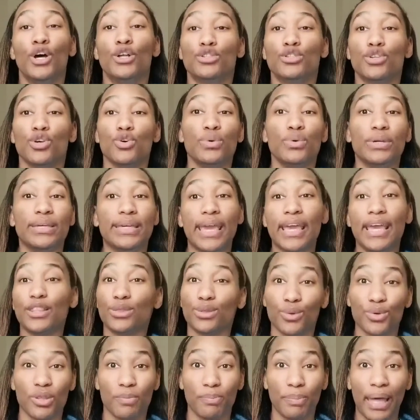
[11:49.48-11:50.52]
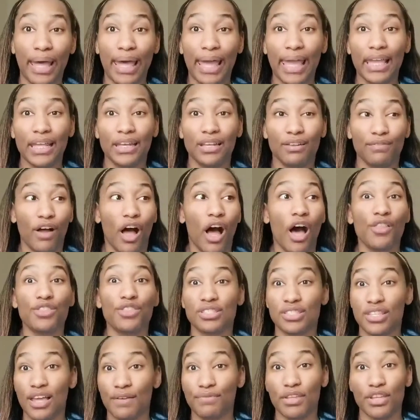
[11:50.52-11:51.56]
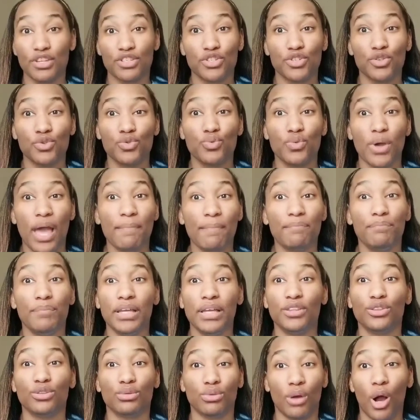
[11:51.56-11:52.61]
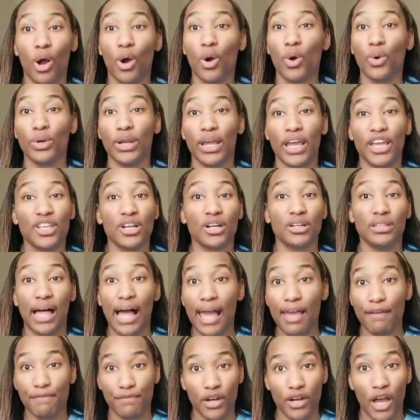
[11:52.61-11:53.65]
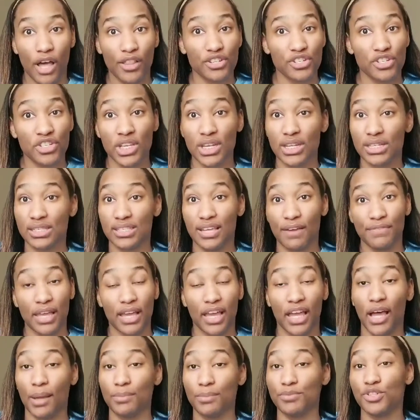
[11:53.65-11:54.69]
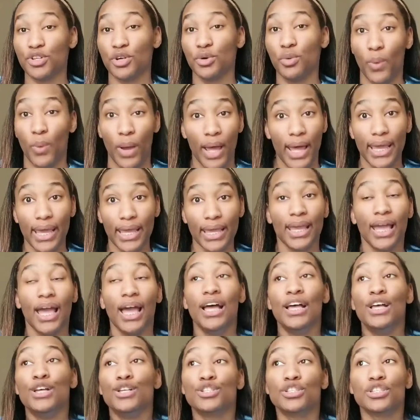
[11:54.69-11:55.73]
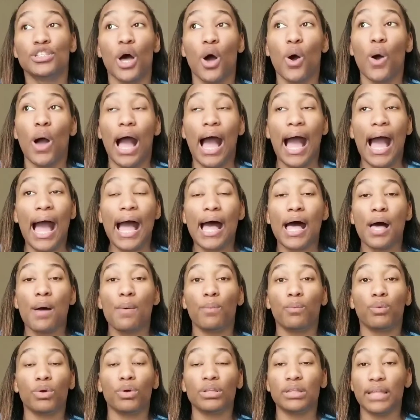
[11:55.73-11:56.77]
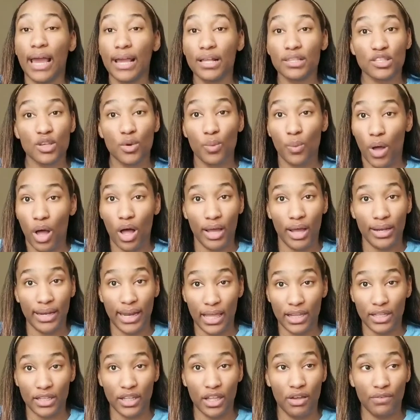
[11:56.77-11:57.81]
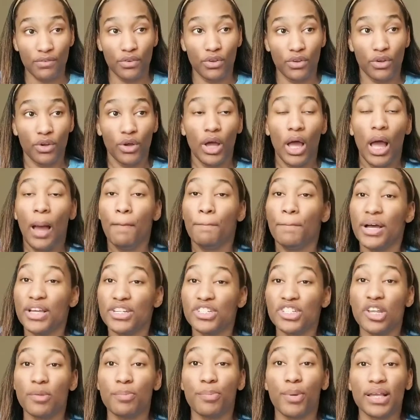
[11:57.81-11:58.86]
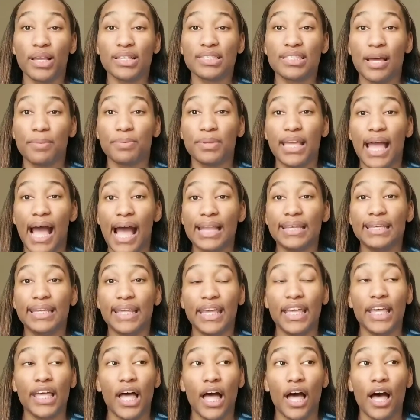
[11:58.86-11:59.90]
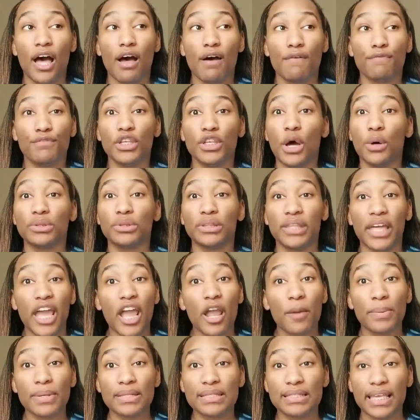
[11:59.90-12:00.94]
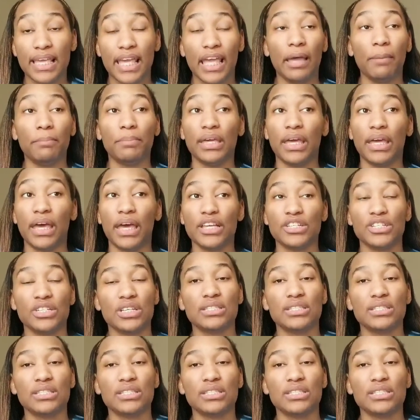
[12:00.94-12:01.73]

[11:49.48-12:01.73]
to get through the pain of all the stuff that you have been thrown in your life and all the shitty stuff that comes your way. So I relate to Walt on that level. But she brings up the idea of, you know, therapy to him because she's